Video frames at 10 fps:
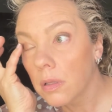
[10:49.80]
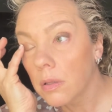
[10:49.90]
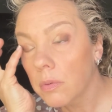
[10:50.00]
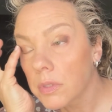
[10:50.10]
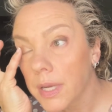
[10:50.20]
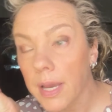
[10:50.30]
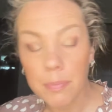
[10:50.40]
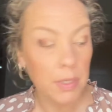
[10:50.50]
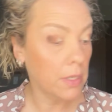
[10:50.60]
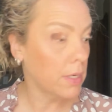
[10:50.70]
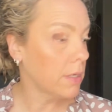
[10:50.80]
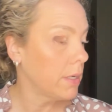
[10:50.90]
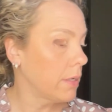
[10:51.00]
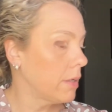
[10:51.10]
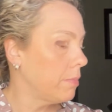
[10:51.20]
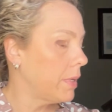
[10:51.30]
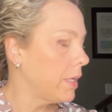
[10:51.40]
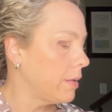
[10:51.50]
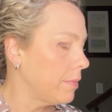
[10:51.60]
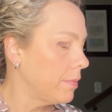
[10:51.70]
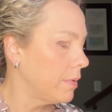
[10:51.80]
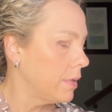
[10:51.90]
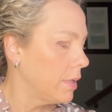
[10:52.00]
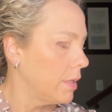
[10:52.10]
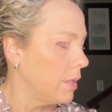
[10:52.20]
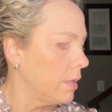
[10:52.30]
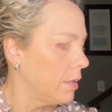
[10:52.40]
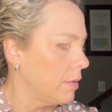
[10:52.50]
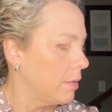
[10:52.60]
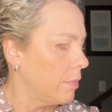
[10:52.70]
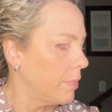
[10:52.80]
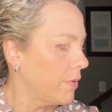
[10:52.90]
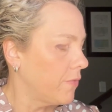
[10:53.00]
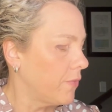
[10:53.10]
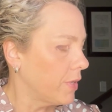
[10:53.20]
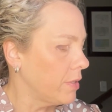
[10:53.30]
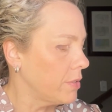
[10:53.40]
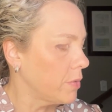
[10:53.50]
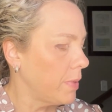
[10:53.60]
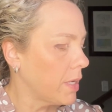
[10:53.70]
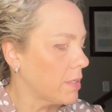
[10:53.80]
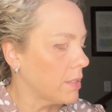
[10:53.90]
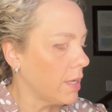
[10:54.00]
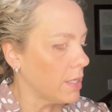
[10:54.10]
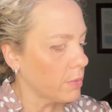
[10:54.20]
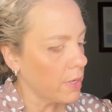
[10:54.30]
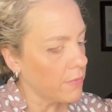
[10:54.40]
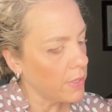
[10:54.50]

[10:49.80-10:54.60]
what's happened there here in a minute. But first, because in case we have any